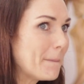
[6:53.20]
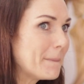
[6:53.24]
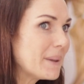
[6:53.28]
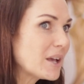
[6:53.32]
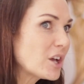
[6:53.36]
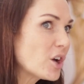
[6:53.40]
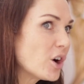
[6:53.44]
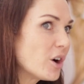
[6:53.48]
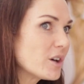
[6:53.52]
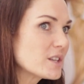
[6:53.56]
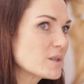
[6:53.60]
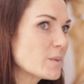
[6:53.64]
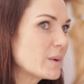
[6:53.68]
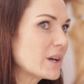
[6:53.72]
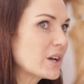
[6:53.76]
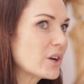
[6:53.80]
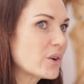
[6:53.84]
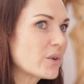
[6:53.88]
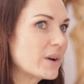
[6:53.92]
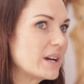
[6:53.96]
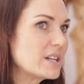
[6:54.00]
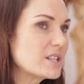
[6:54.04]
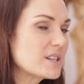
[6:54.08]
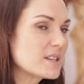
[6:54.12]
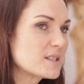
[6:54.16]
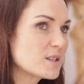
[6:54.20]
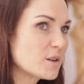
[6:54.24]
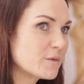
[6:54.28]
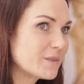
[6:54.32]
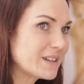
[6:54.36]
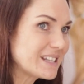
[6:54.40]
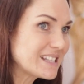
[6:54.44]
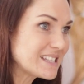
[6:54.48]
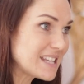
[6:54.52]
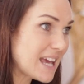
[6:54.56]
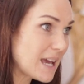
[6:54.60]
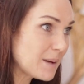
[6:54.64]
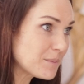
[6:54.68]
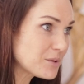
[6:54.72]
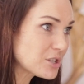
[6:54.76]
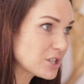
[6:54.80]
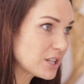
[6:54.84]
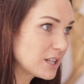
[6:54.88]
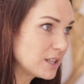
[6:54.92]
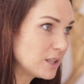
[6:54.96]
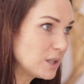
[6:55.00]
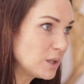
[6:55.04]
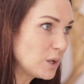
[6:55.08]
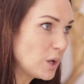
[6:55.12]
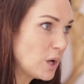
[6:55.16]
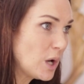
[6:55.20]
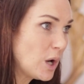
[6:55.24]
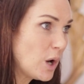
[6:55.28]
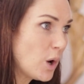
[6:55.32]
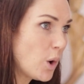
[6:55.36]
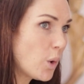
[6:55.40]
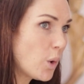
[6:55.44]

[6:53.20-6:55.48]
because we're creatures of adaptation,